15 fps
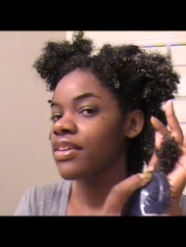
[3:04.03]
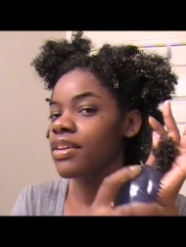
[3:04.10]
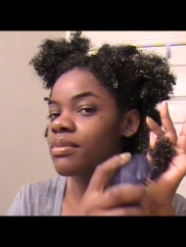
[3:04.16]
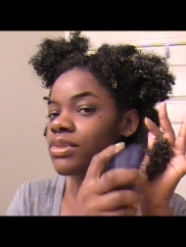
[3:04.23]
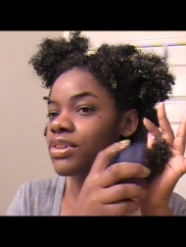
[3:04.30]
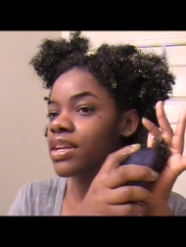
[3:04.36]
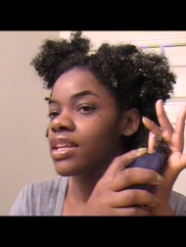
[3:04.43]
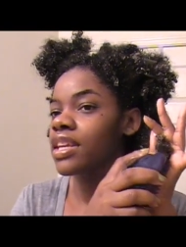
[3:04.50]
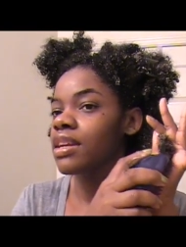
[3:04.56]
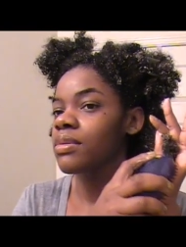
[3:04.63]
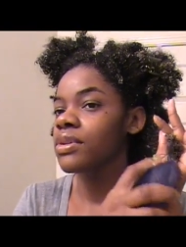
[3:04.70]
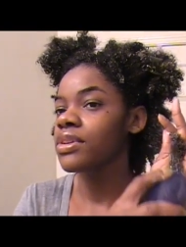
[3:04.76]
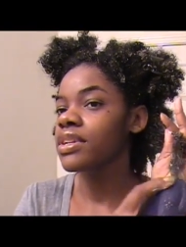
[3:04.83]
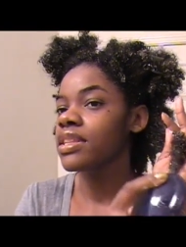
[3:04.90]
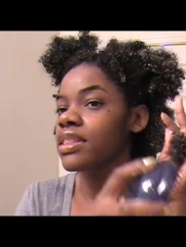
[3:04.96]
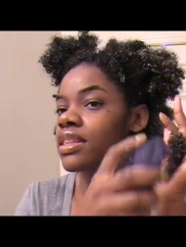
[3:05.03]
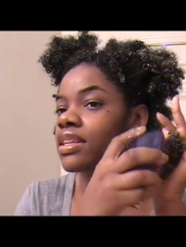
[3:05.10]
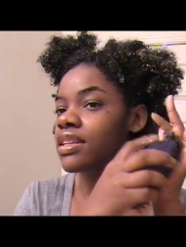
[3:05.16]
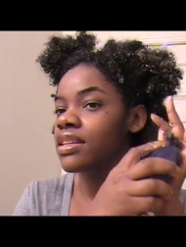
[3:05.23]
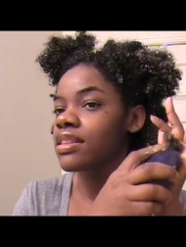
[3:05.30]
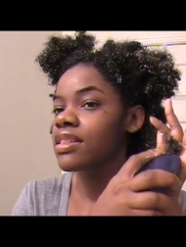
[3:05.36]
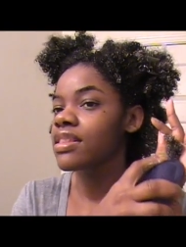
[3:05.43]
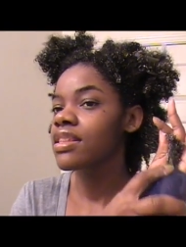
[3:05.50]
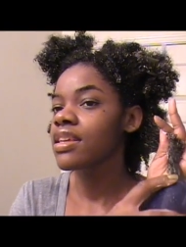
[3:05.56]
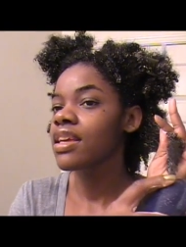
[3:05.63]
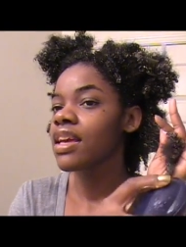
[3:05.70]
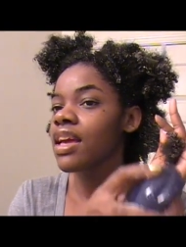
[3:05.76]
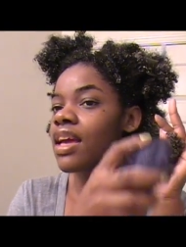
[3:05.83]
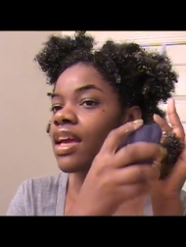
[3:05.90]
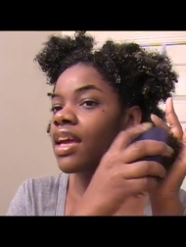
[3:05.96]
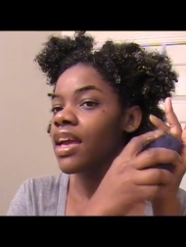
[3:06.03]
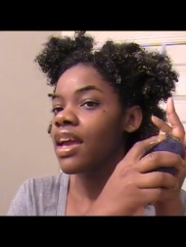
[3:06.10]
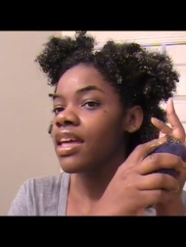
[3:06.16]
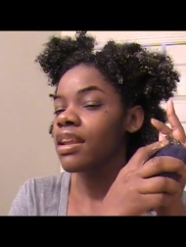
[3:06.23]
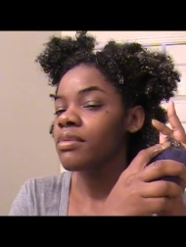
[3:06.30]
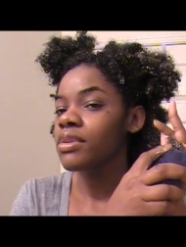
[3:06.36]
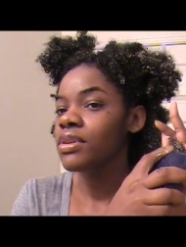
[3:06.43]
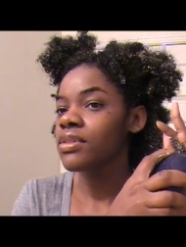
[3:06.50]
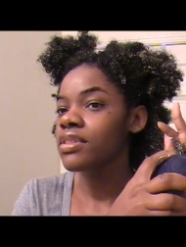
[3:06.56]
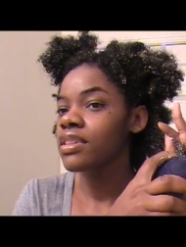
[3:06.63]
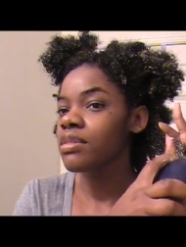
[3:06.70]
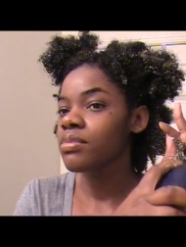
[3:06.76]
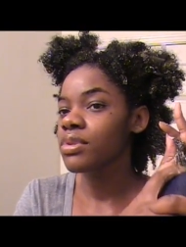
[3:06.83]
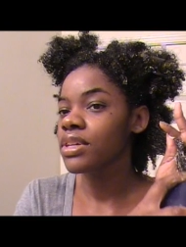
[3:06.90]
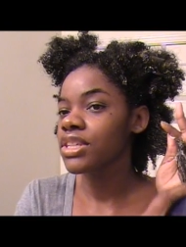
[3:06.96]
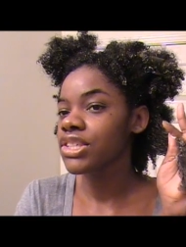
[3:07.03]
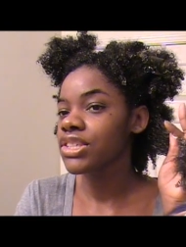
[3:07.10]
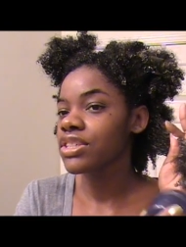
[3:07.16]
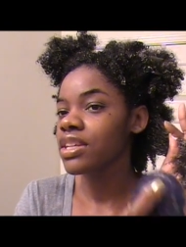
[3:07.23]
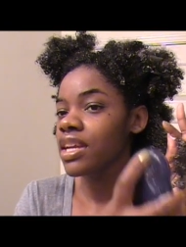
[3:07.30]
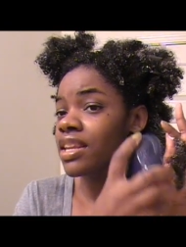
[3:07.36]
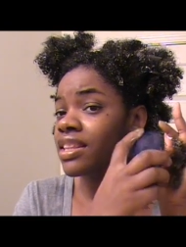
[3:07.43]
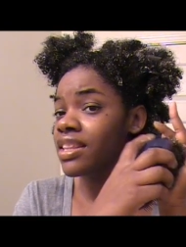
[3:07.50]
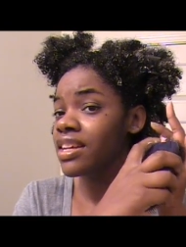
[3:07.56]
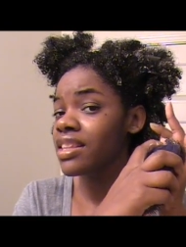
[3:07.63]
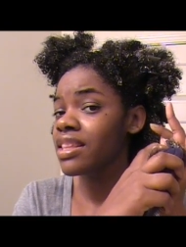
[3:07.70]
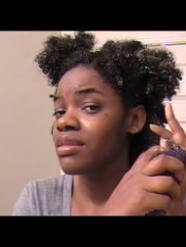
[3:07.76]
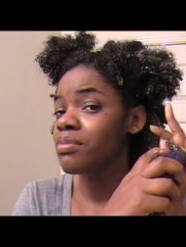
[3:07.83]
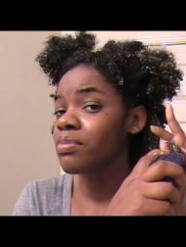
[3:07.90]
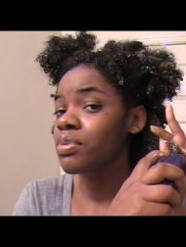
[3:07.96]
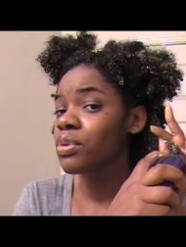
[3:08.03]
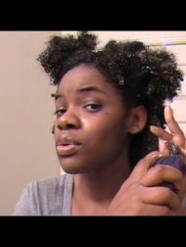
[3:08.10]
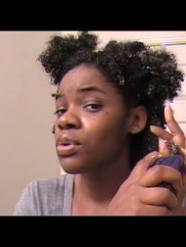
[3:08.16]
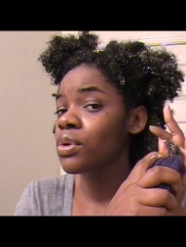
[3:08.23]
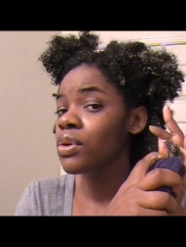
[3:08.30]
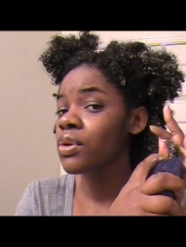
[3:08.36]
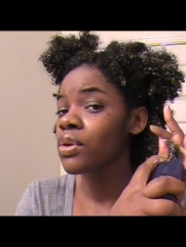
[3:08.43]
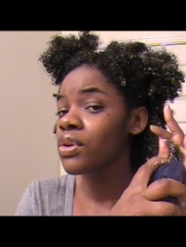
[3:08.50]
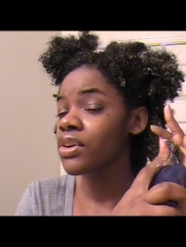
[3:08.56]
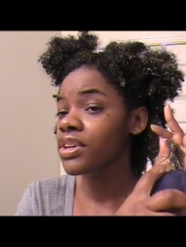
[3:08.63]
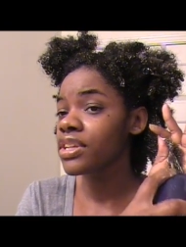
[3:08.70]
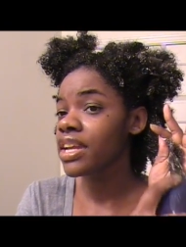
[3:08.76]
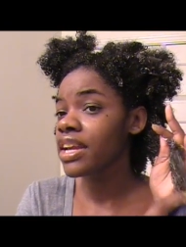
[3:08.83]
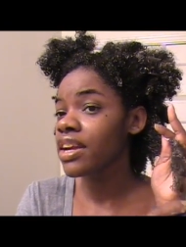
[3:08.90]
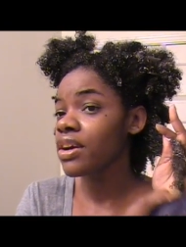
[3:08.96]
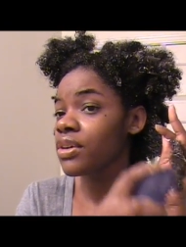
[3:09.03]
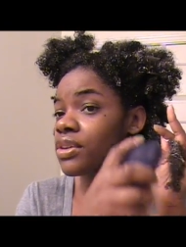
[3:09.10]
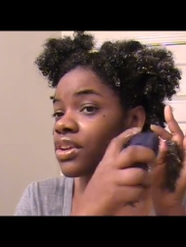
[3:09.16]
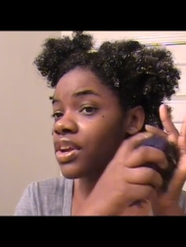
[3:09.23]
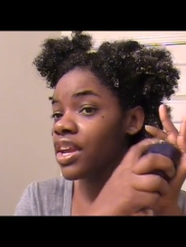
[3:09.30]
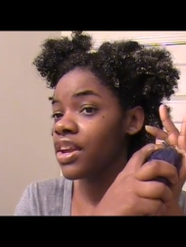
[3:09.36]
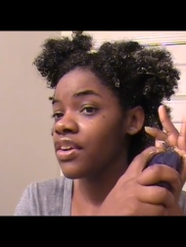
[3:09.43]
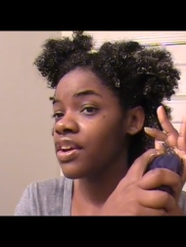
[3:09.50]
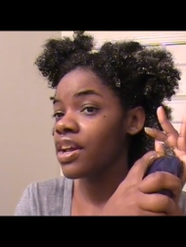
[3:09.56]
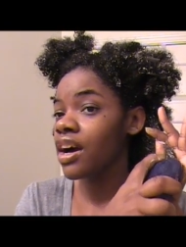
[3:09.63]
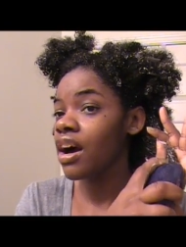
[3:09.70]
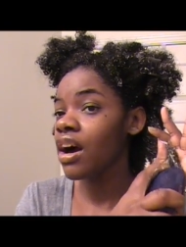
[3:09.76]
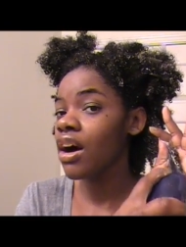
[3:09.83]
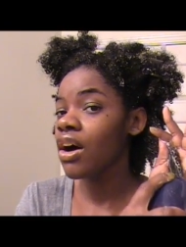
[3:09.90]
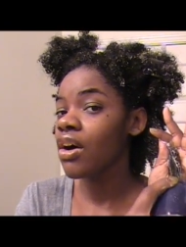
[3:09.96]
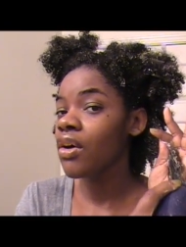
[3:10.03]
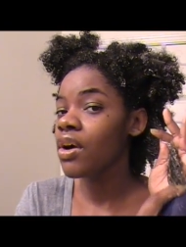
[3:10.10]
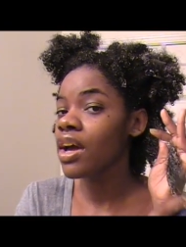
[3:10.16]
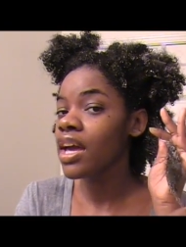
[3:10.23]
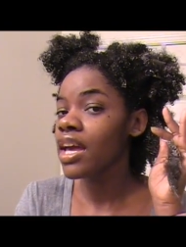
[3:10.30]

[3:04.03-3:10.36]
I'm trying to get where you can see this and I'm using the brush and it doesn't pull or yank on your hair at all.